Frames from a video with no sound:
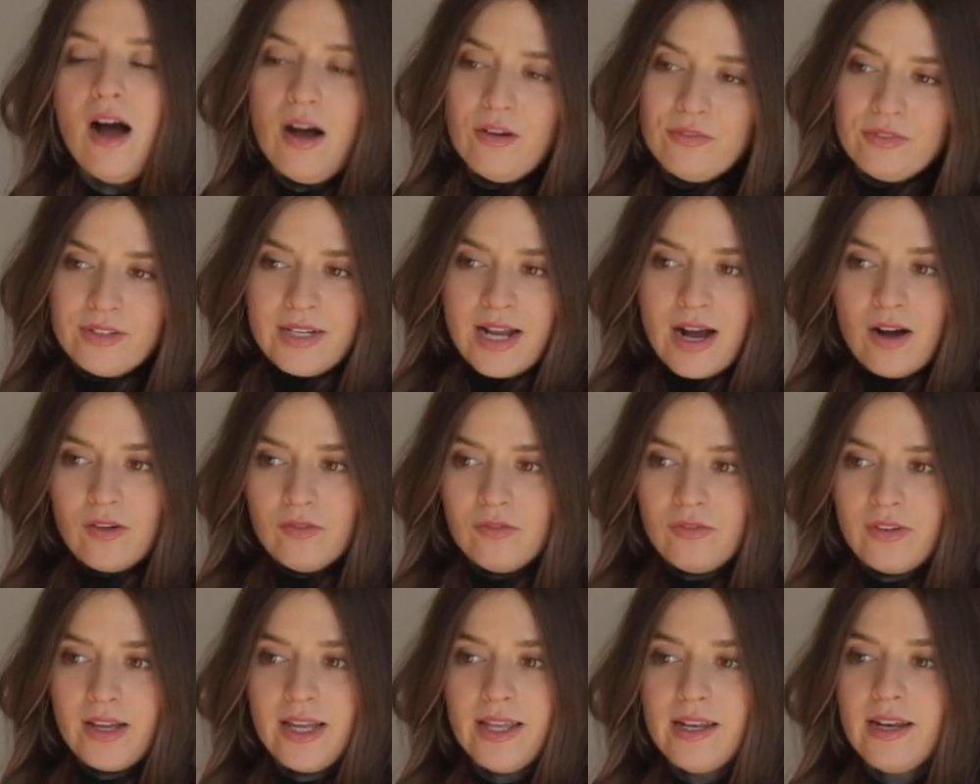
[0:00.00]
of an
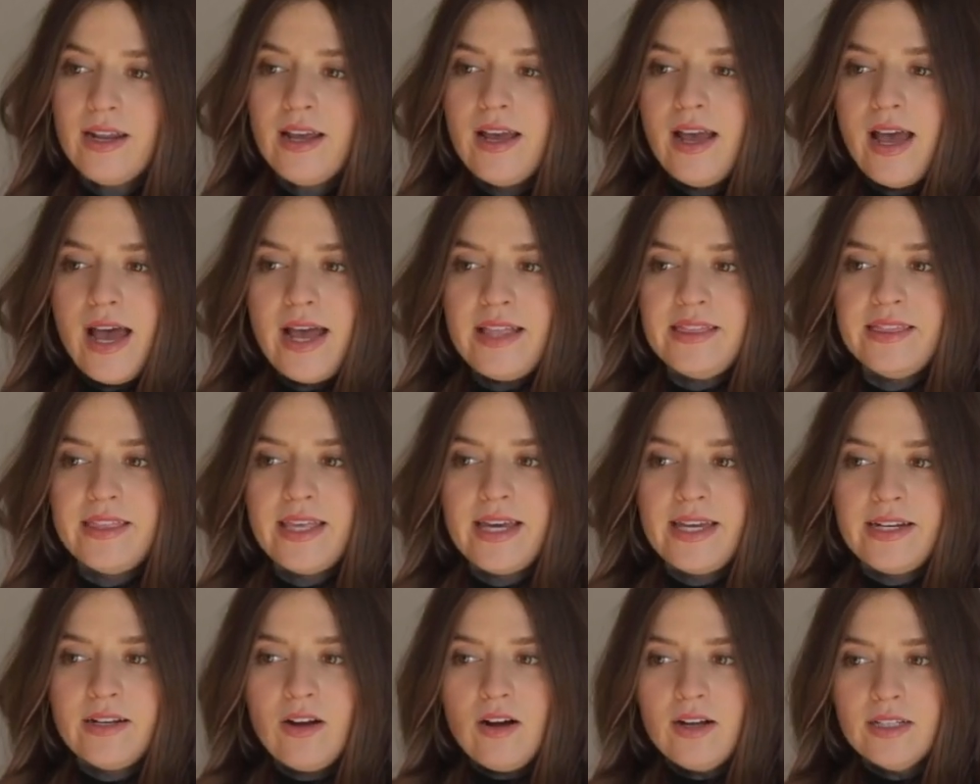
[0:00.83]
outfit. And
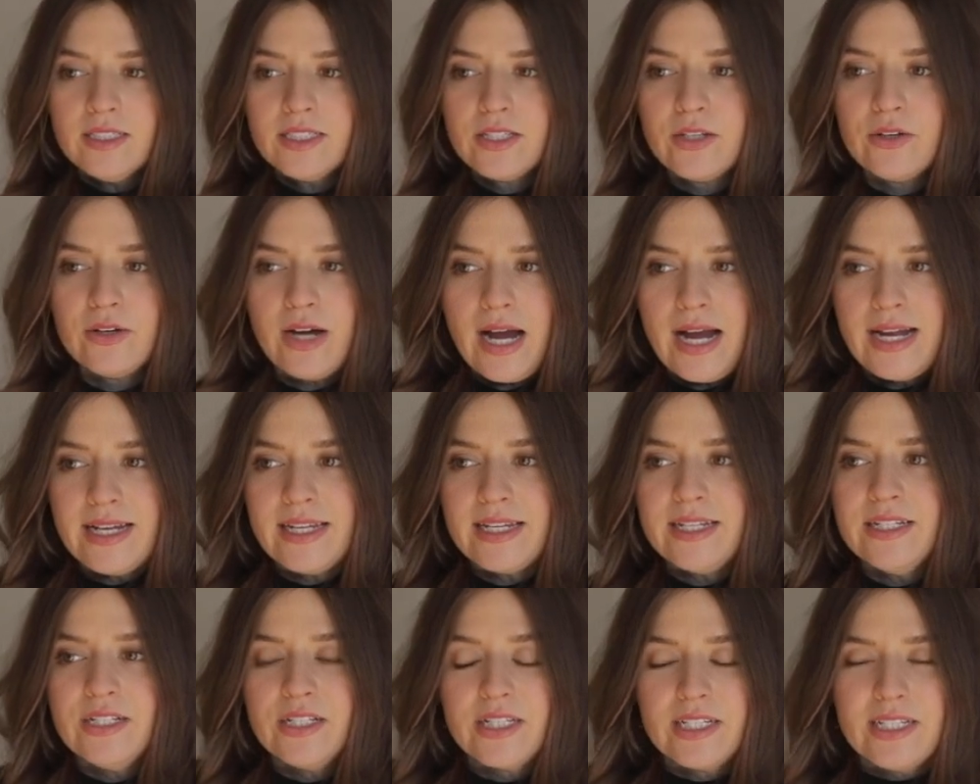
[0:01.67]
then also I
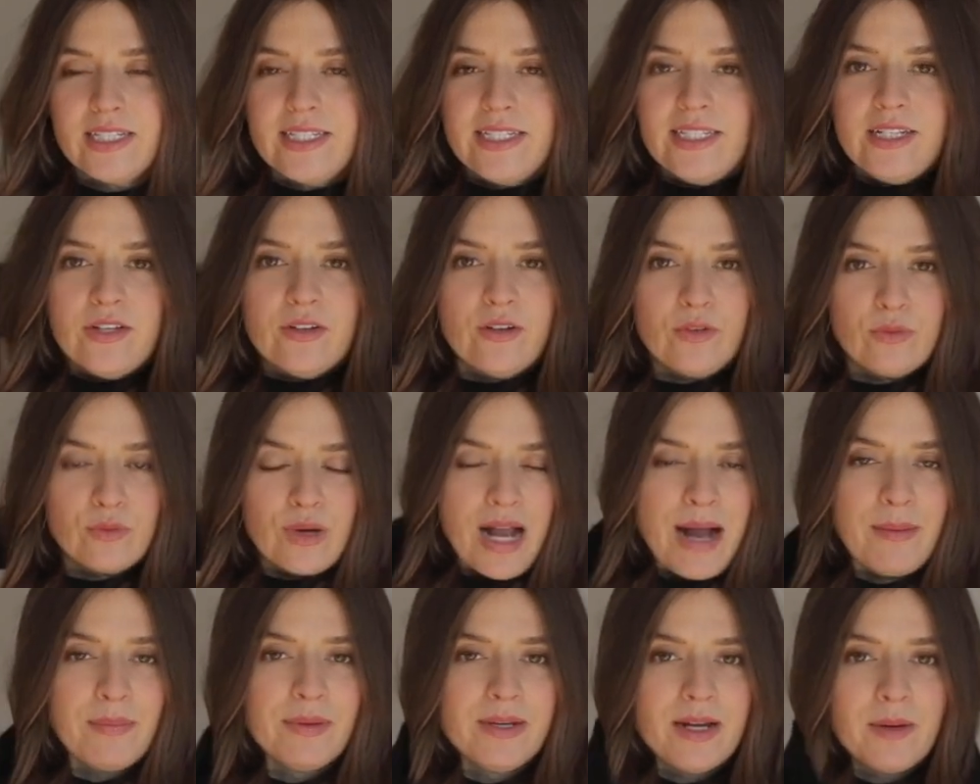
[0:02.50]
can just, you know,
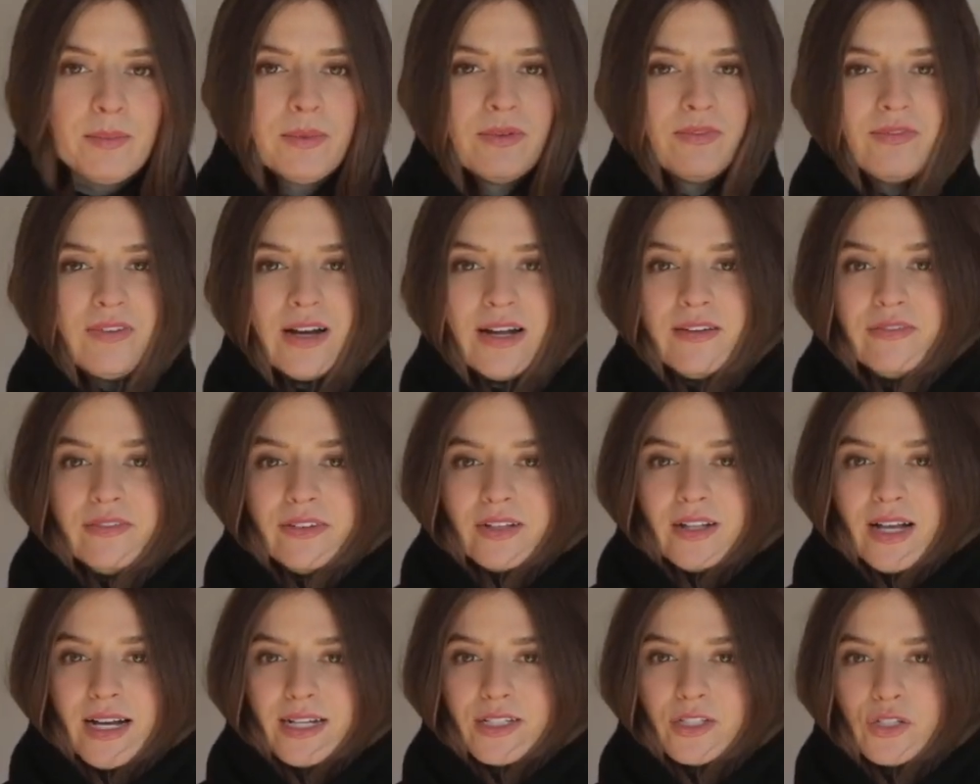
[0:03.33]
wrap it up if I
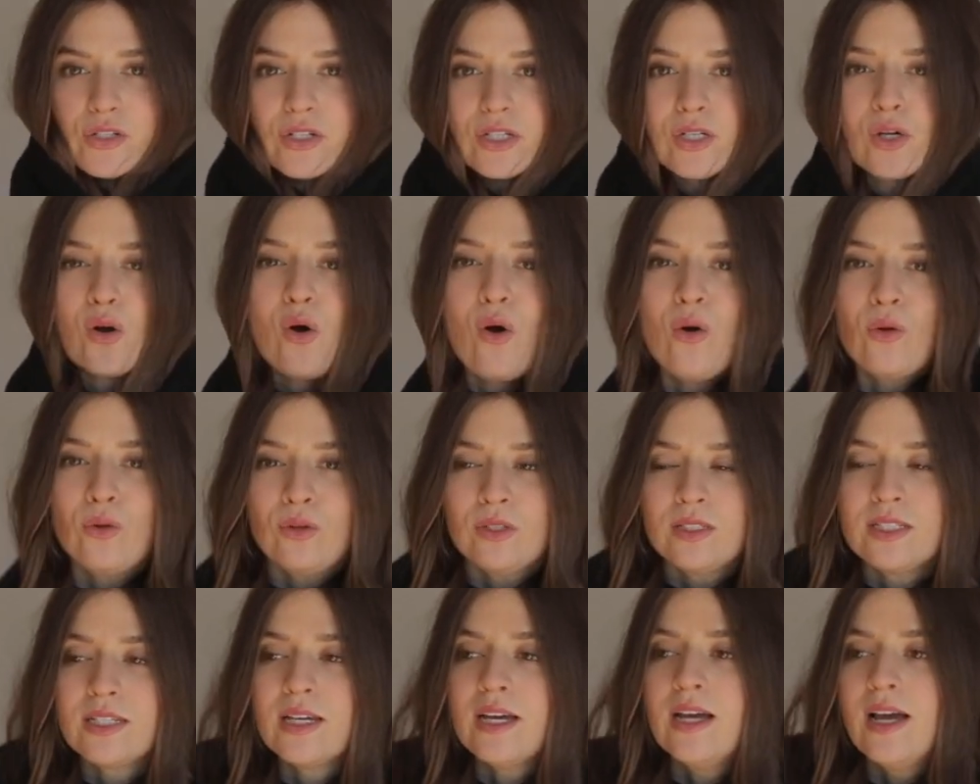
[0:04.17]
feel extra
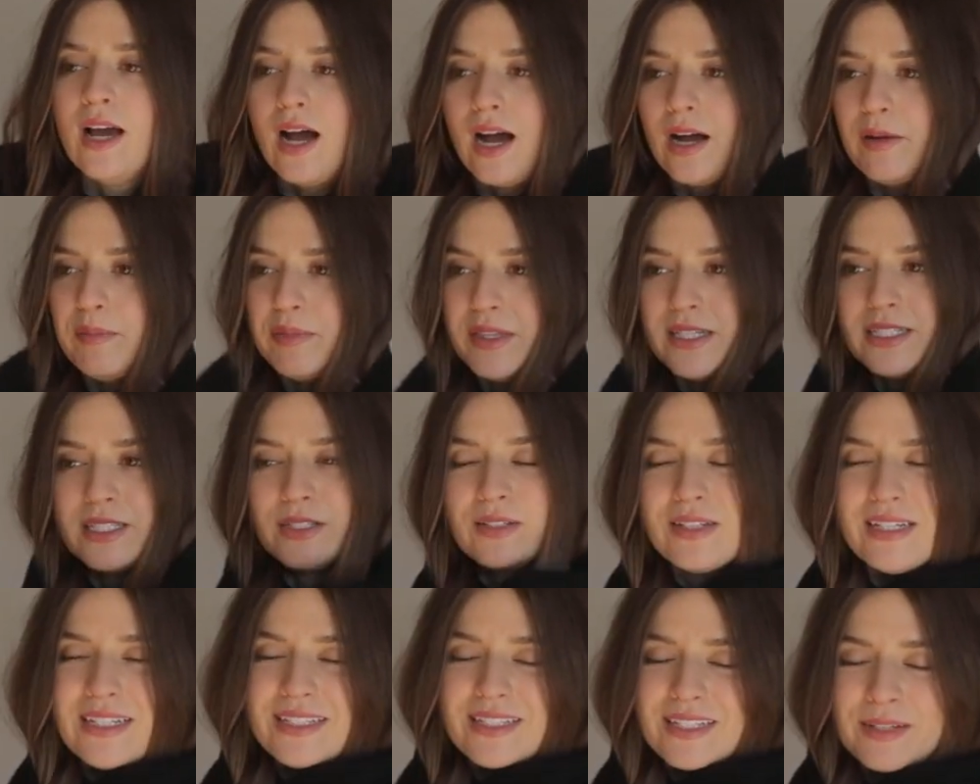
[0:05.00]
cold. Um,
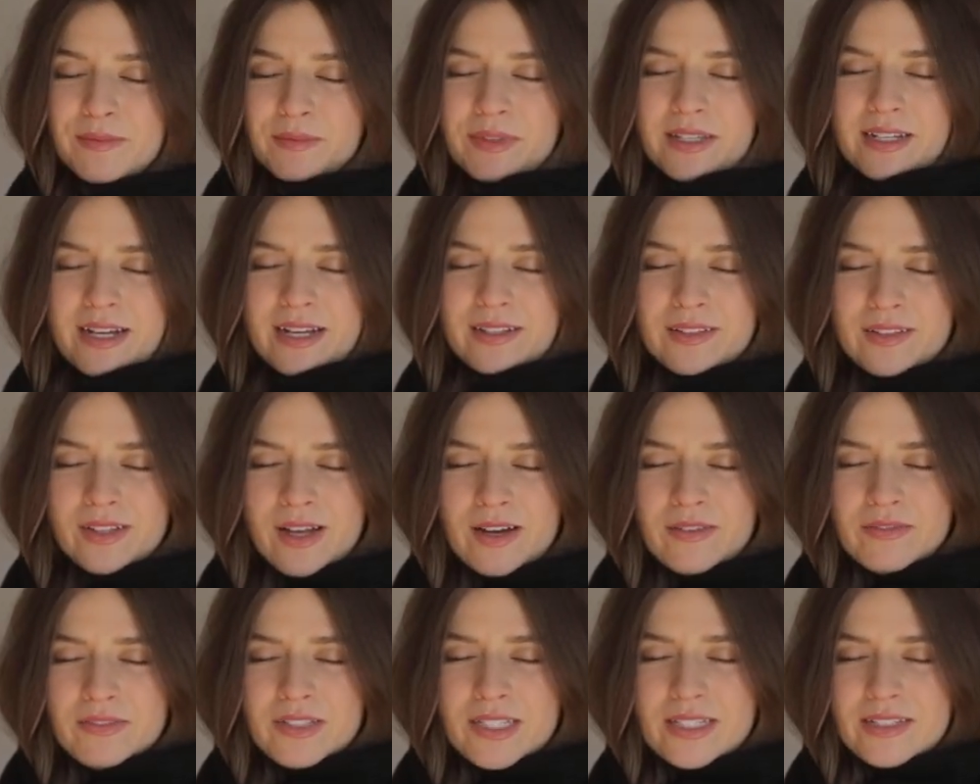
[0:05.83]
this is something I
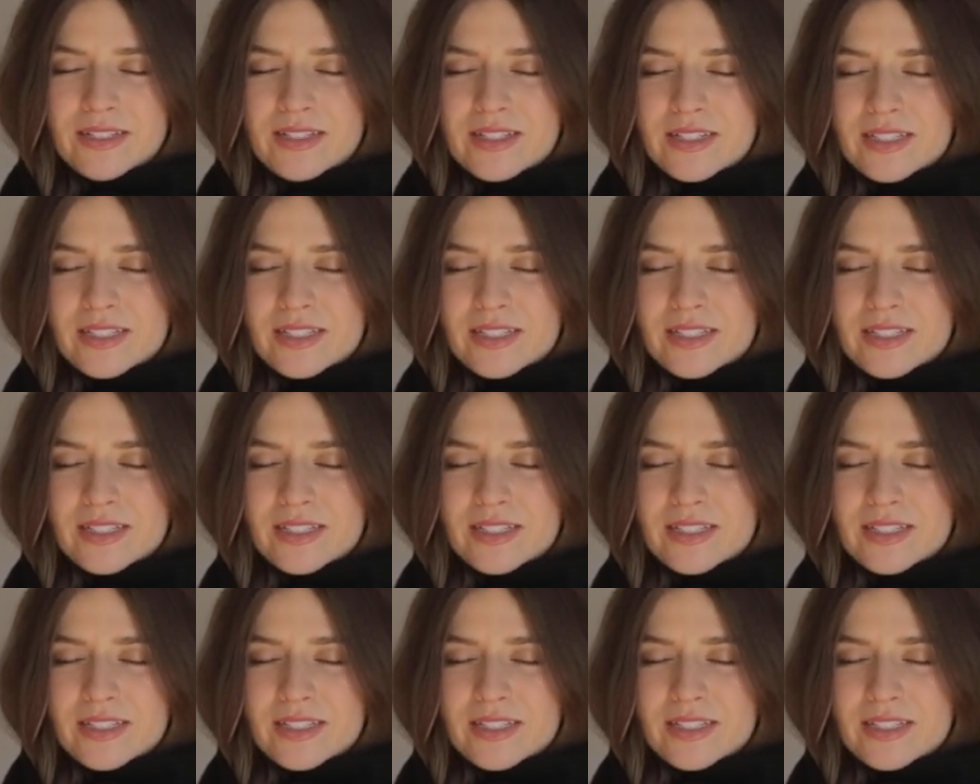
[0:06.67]
love to